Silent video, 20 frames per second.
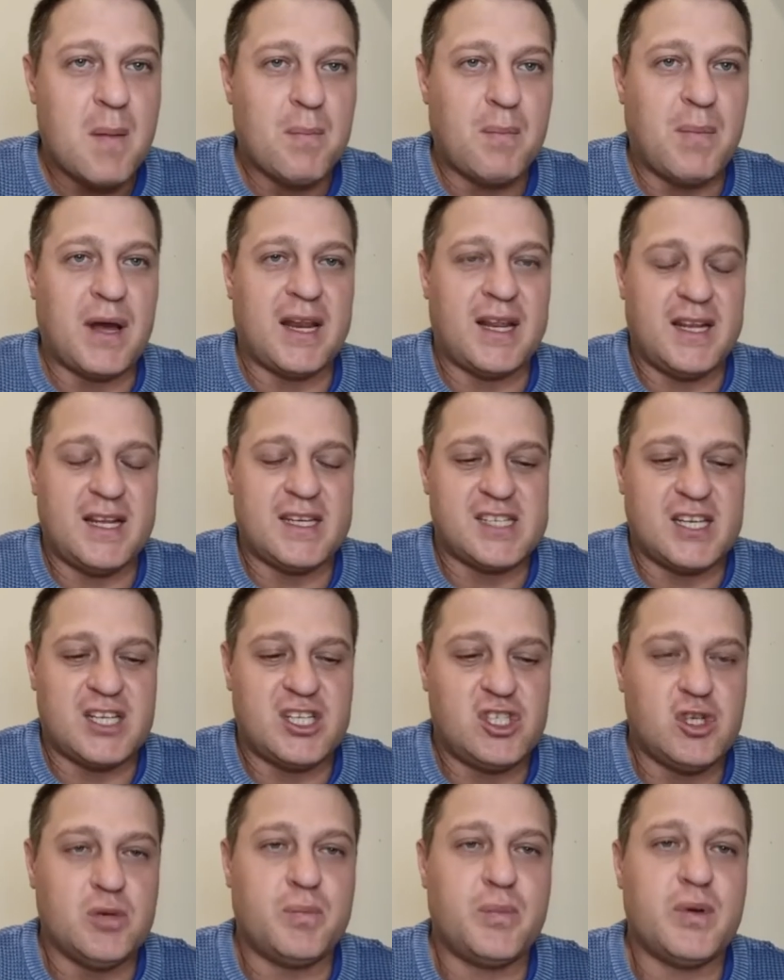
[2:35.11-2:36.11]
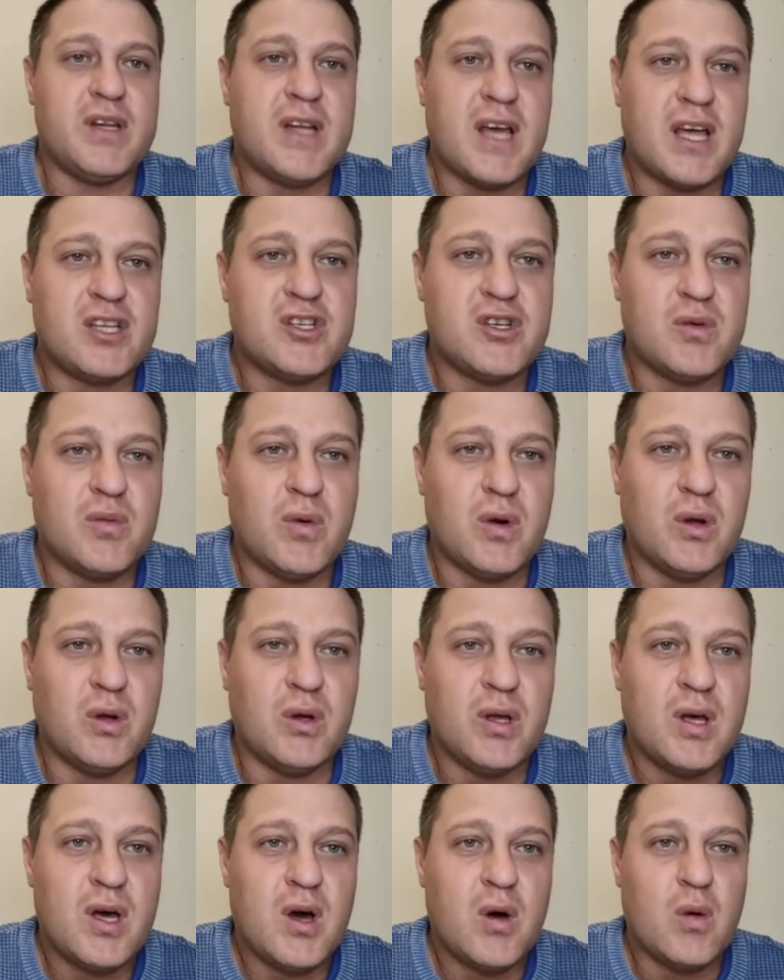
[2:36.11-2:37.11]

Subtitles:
But it is a supernatural